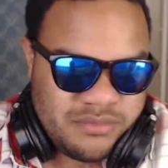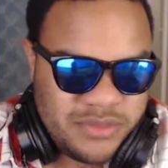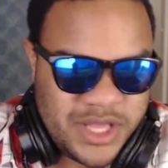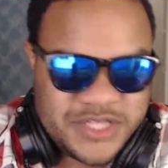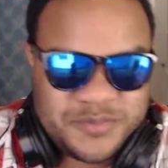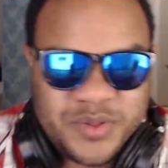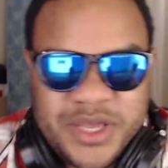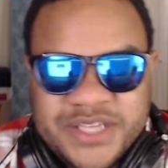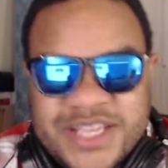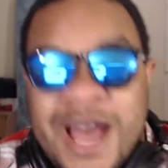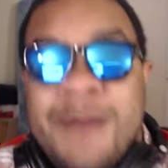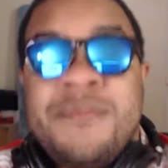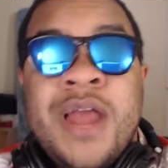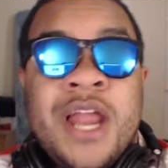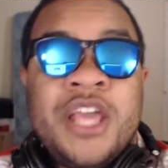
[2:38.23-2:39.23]
Let's Plays.
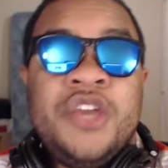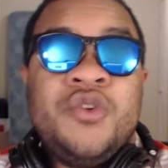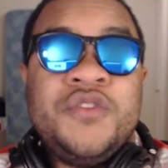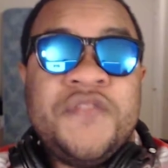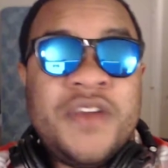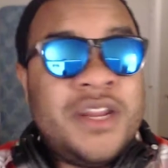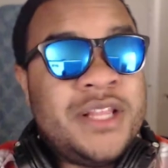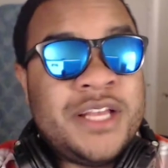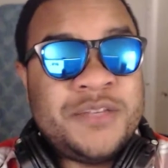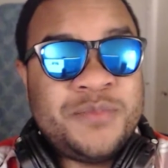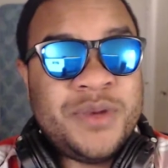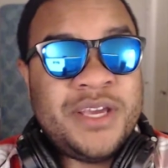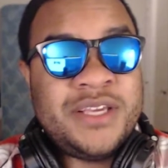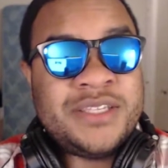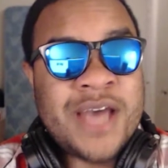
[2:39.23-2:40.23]
I'm not a huge fan of Let's
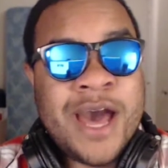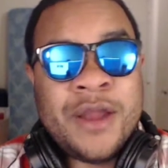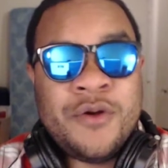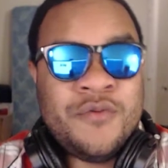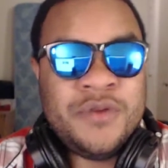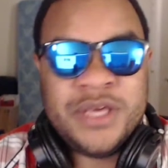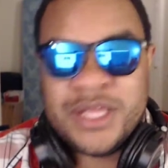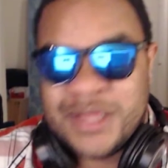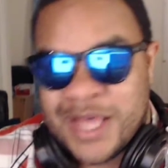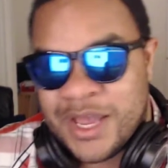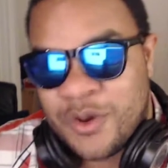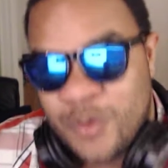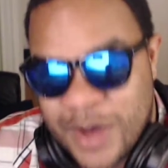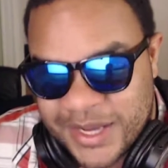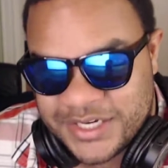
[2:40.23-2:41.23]
Plays. I don't really
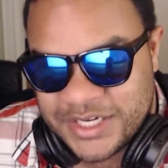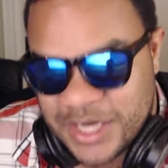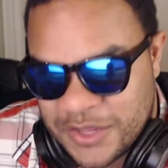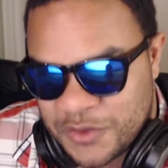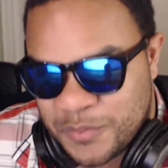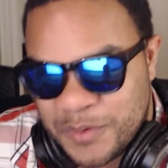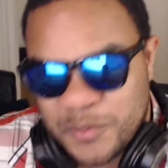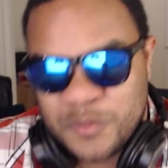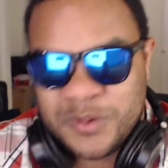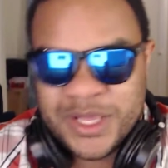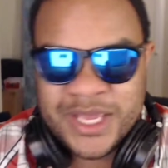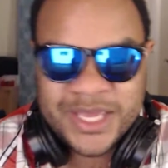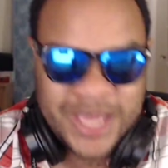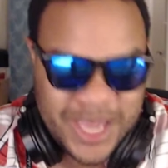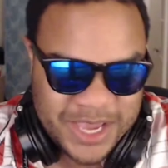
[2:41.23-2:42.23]
like watching other people
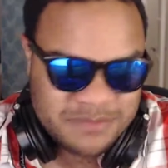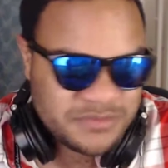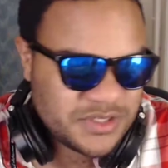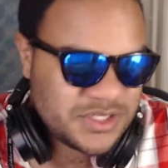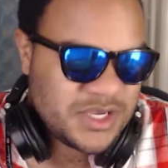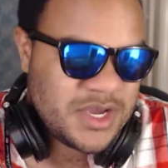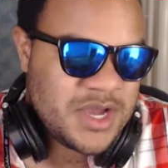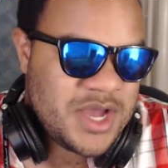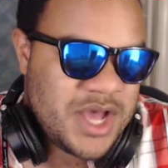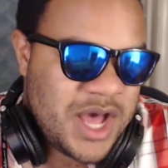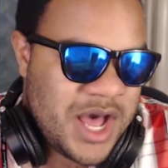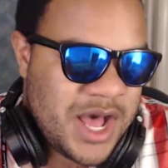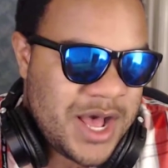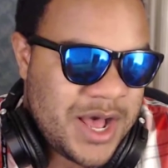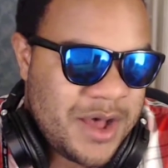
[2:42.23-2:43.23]
play games.
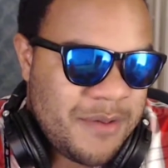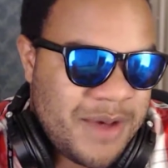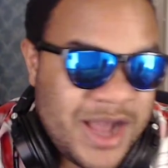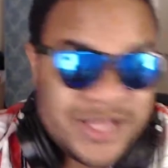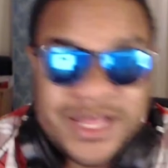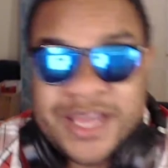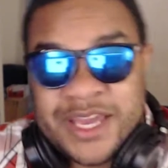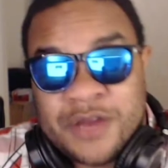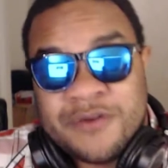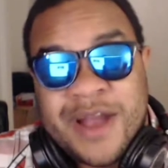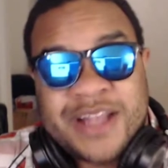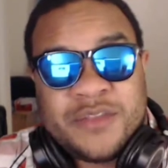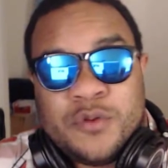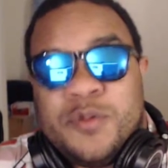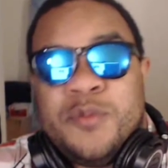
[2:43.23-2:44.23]
I like
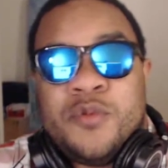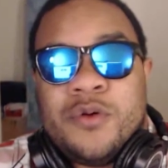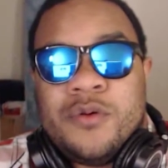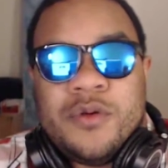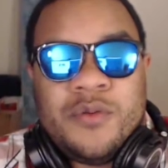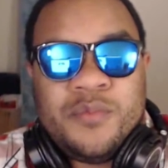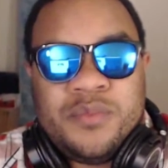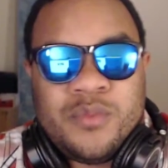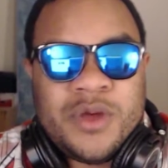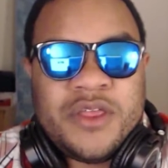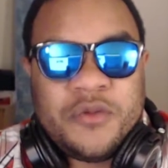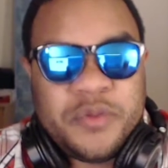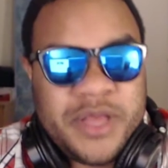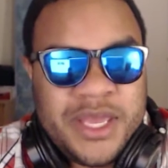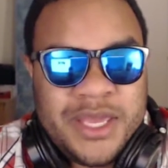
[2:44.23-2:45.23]
interacting with people while
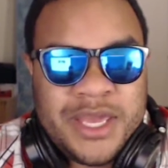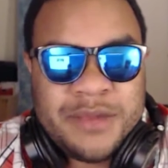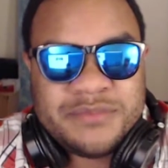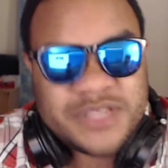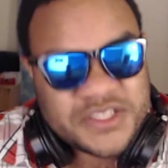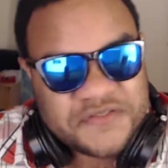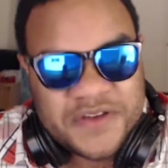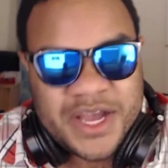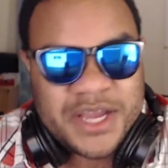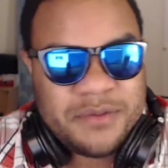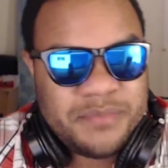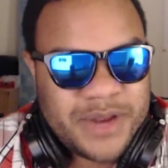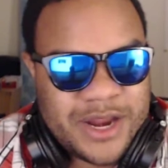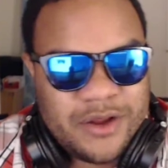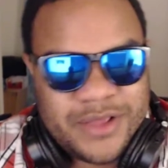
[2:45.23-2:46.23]
they're playing games. That's
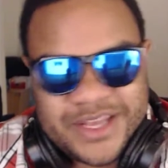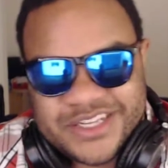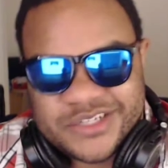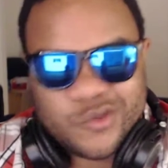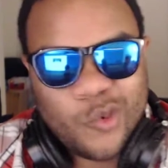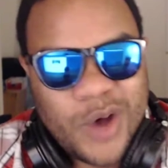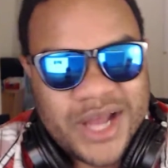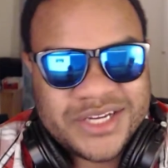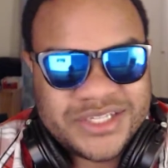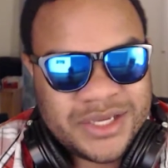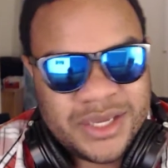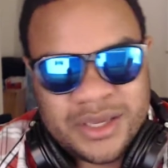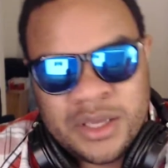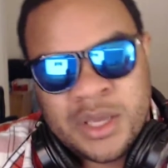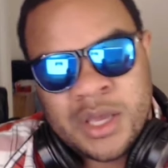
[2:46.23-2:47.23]
fine, but I don't like just
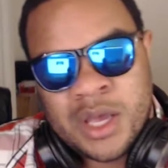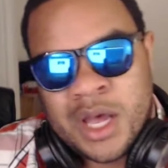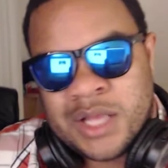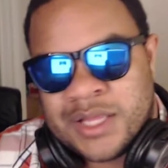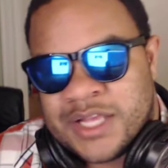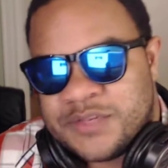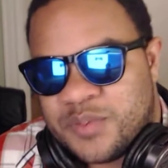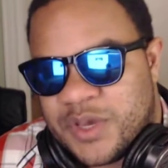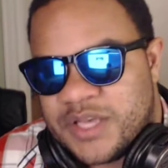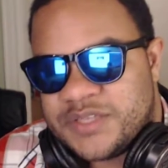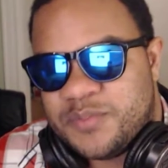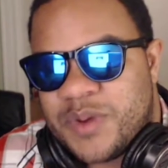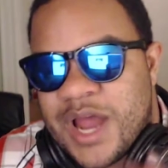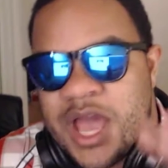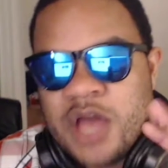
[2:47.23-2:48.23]
watching Let's Plays.
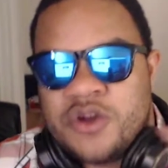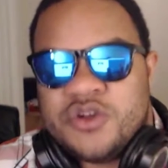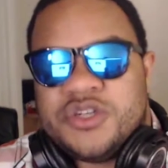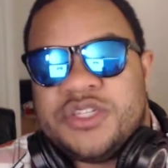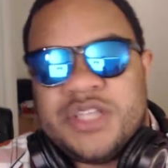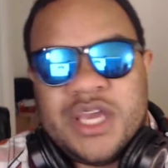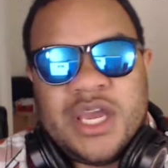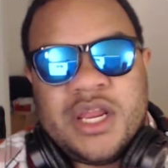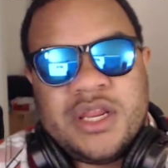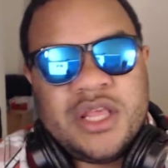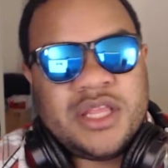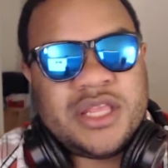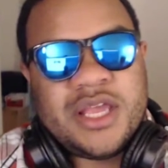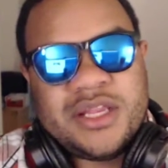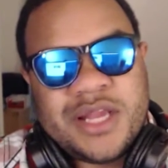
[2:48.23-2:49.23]
But I
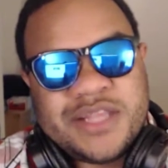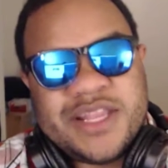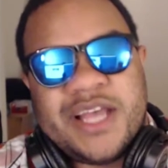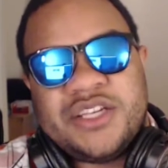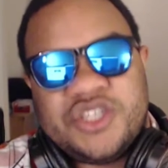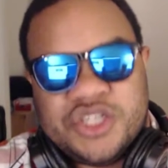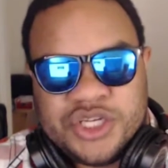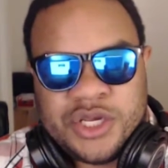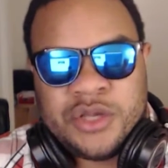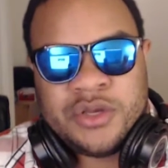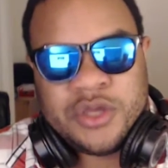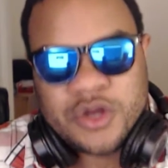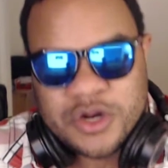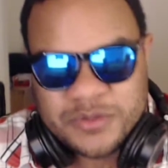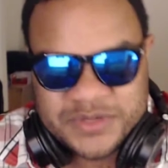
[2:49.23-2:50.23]
understand that's chill.
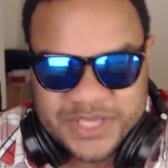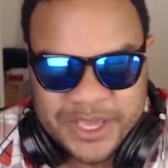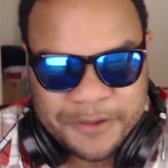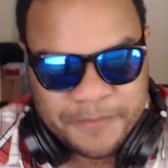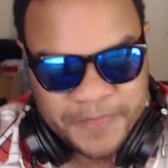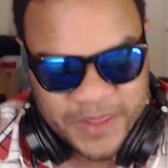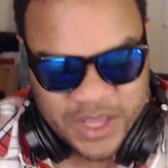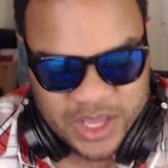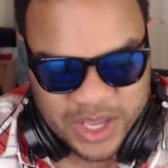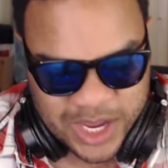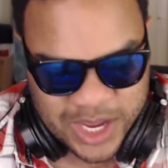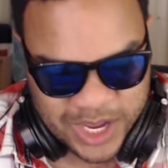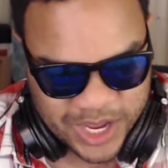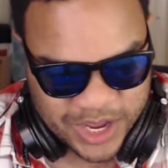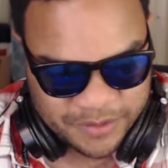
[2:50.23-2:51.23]
You know what I'm saying?
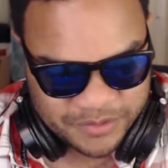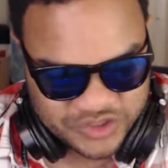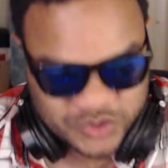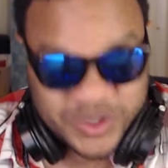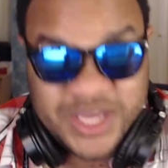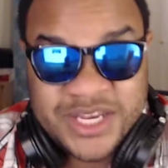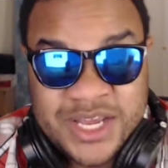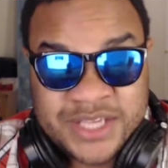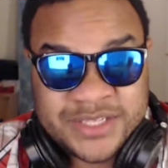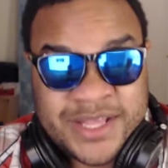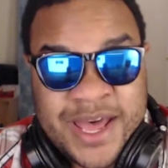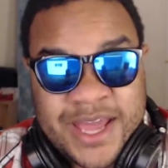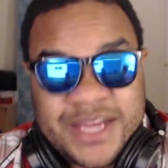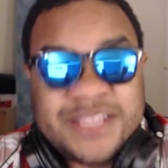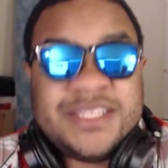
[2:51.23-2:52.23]
And so he does
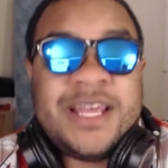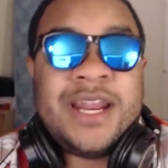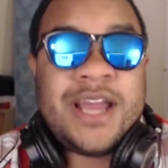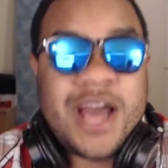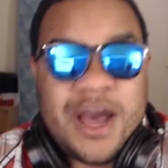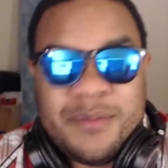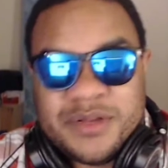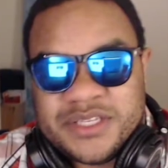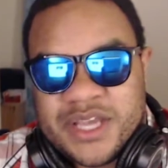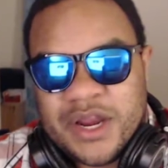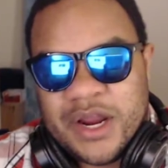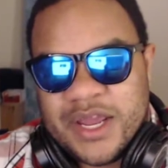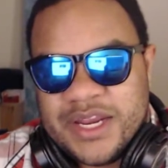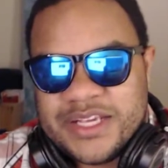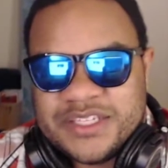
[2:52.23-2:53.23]
that. He does a lot of
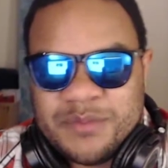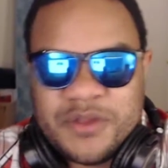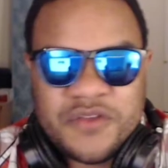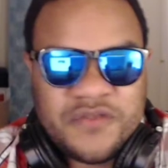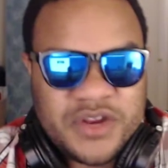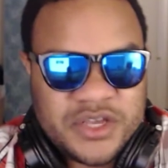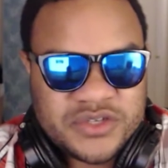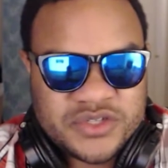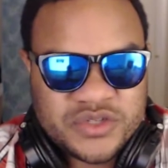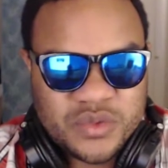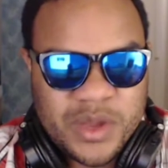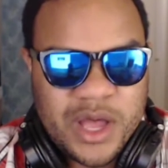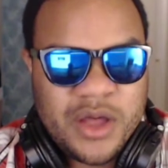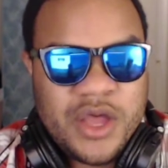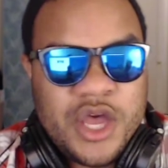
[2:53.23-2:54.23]
commentary. He does some other videos as
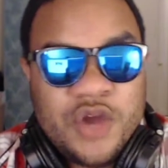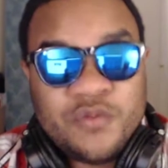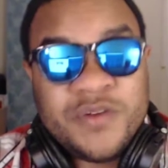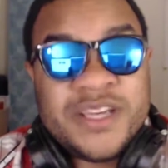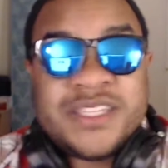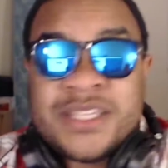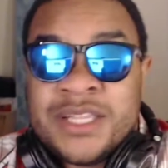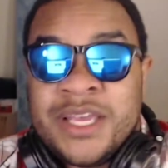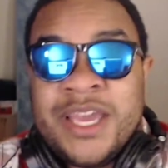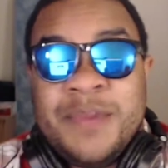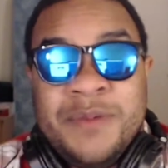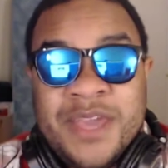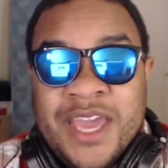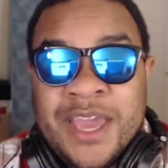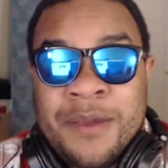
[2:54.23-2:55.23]
well. Recently,
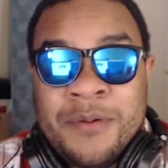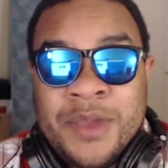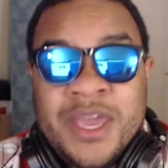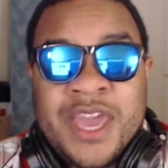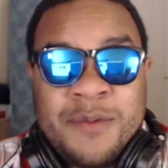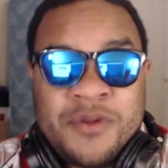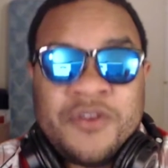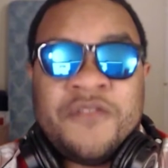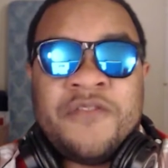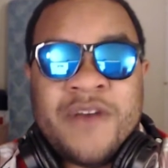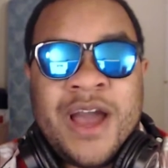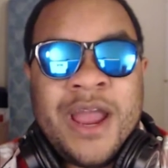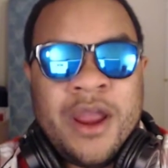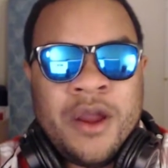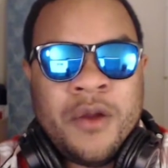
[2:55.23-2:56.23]
he came under
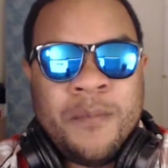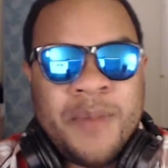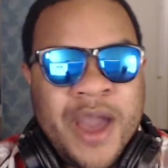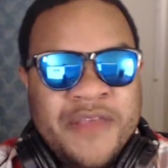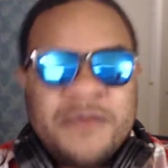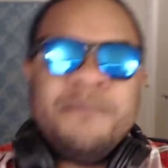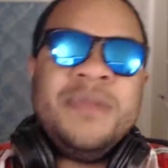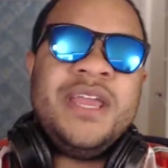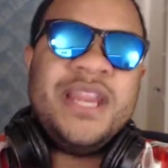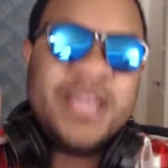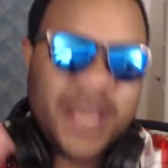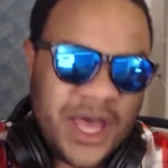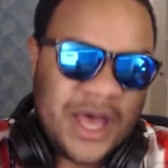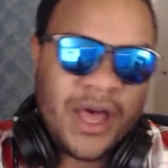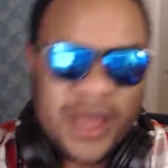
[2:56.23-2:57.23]
fire by the
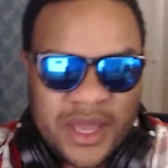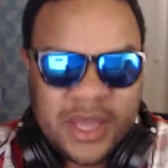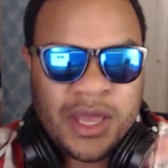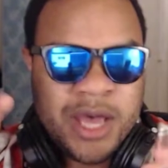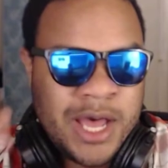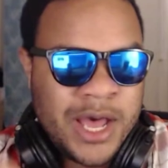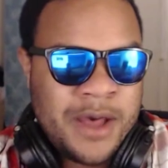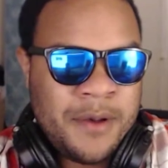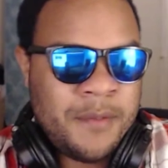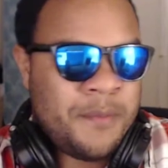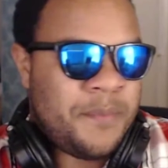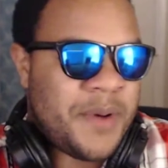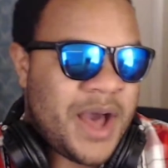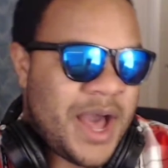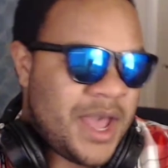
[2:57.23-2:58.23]
media,
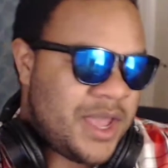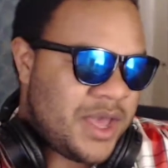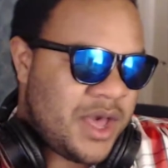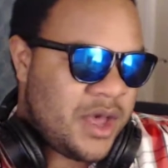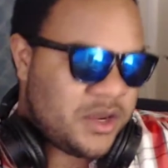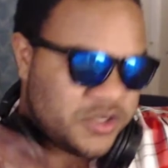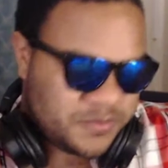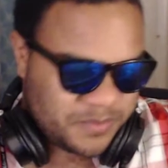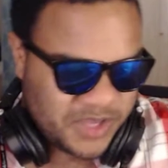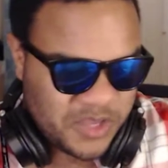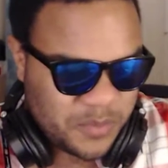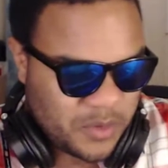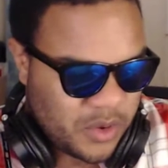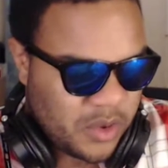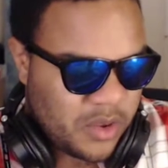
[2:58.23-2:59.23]
by just
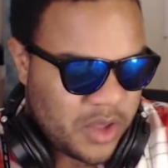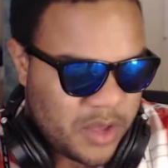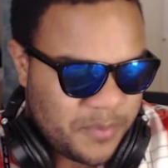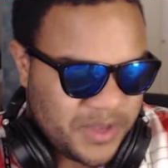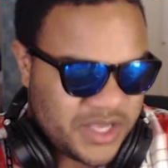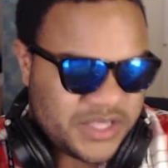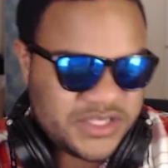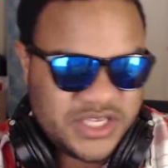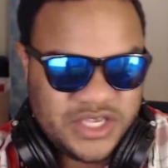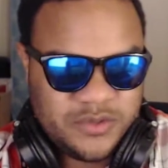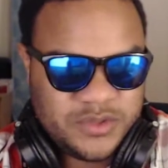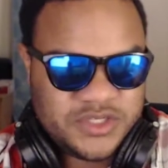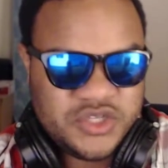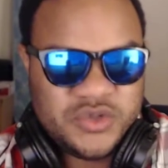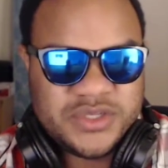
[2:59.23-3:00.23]
people, because he
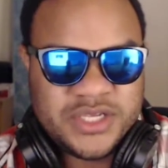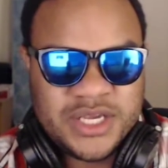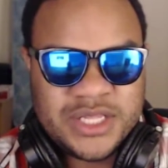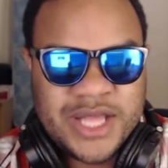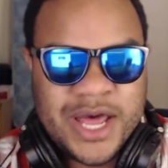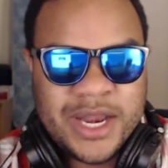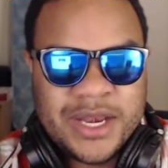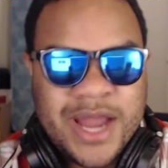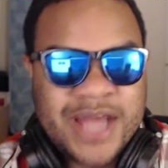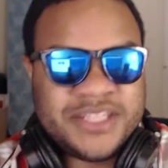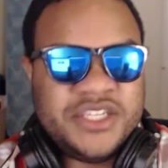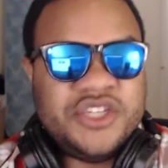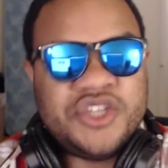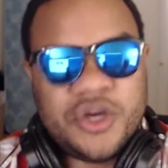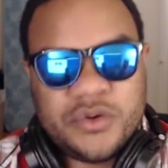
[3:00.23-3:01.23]
was using a lot of
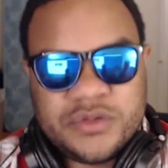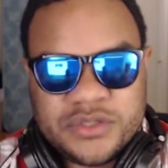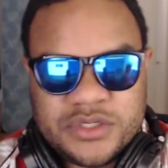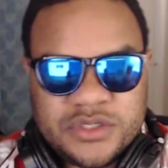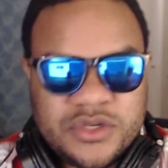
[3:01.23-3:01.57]
Nazi jokes.